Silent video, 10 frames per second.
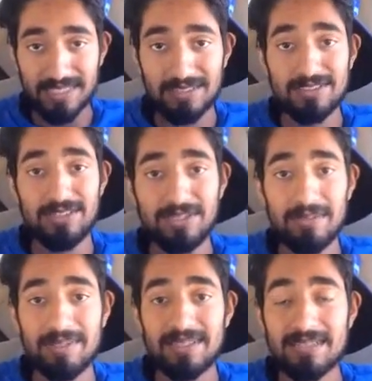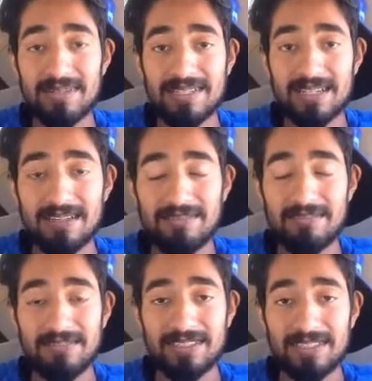and start labeling things myself
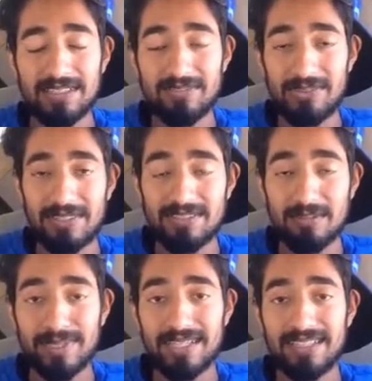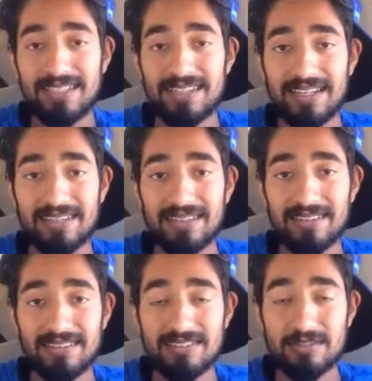to avoid stupidity like
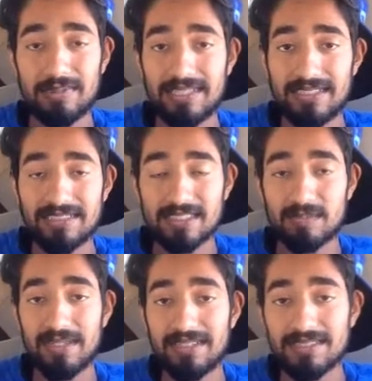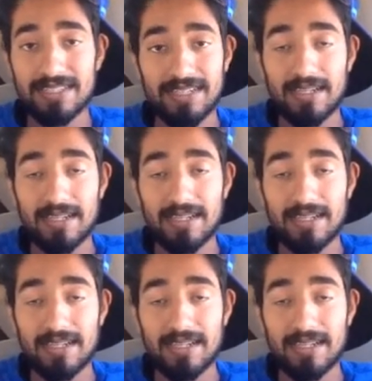the stupidity I just experienced.